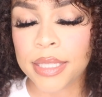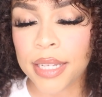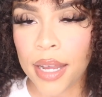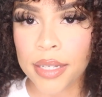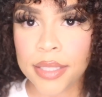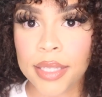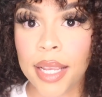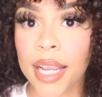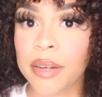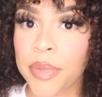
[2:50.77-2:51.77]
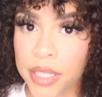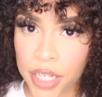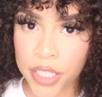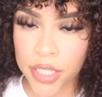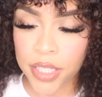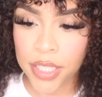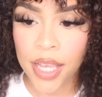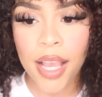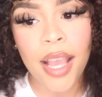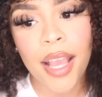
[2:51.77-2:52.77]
status, and possessions.